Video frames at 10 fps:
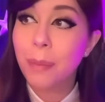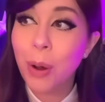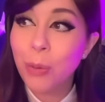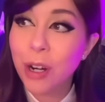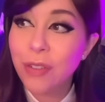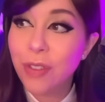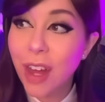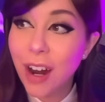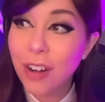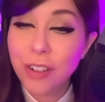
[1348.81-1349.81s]
But what if
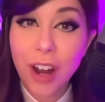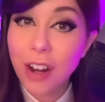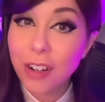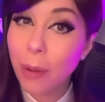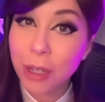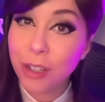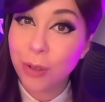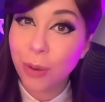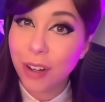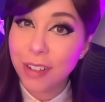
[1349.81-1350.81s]
they're not coming
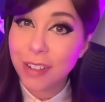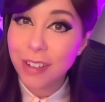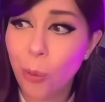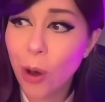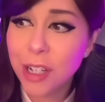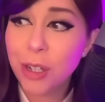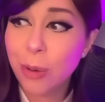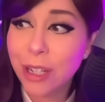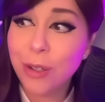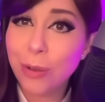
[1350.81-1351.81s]
to us? What do
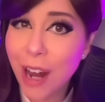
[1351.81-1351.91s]
we do